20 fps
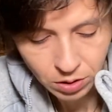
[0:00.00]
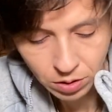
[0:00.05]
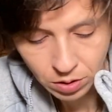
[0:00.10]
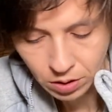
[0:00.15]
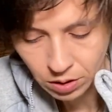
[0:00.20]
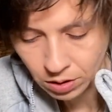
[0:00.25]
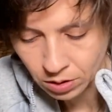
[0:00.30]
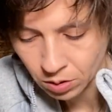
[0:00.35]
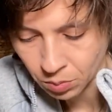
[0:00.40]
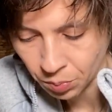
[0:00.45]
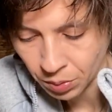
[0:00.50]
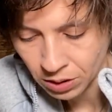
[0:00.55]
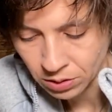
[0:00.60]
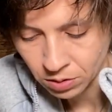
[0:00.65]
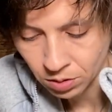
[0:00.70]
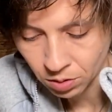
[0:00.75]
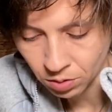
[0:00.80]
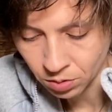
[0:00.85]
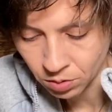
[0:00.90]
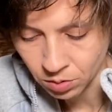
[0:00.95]
the Six of
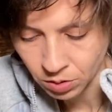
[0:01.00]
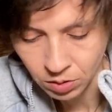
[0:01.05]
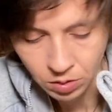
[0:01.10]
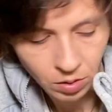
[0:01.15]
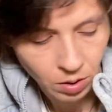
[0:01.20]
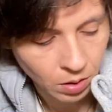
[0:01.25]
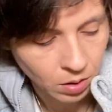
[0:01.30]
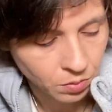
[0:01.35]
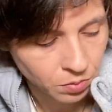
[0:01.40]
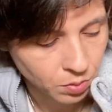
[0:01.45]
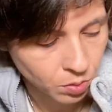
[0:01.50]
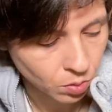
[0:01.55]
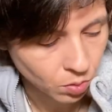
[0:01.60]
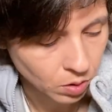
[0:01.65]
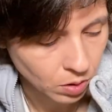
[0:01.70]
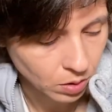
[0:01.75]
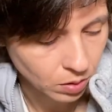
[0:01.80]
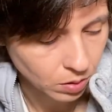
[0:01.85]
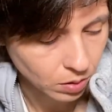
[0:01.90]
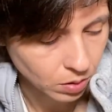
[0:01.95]
Pentacles, the Ten of
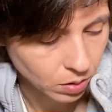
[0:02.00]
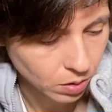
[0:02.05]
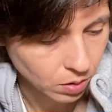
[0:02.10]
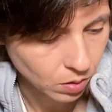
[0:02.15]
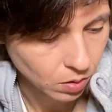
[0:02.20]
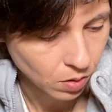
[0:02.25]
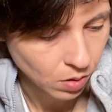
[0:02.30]
Swords.